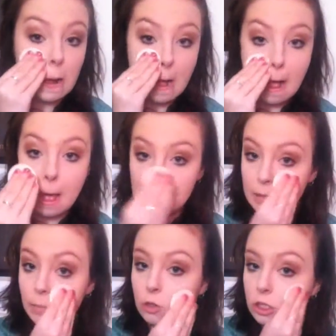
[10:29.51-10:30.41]
a
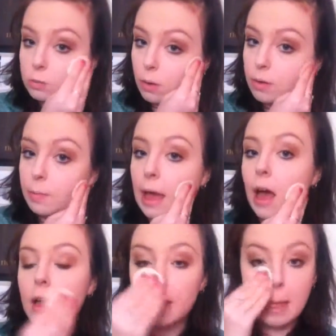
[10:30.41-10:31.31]
sponge is probably better
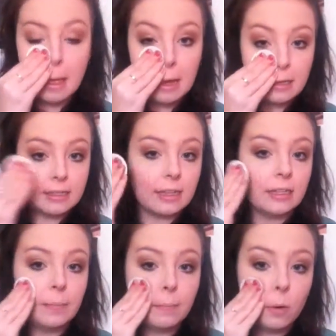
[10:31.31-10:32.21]
because it actually
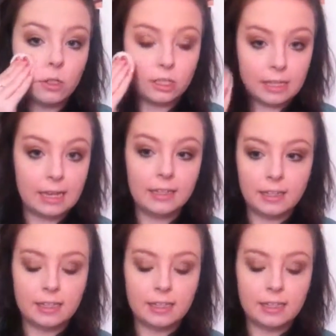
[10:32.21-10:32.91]
pushes it into the skin.